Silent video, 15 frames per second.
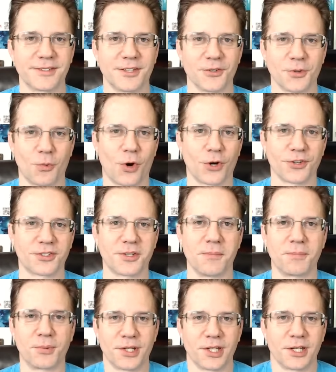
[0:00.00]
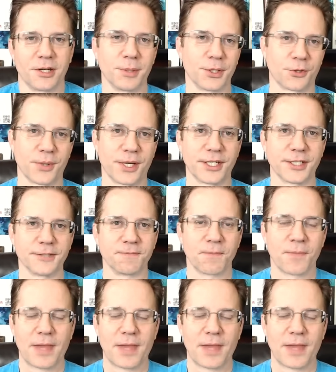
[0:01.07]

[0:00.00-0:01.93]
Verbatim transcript: You know, the water's completely obliterated,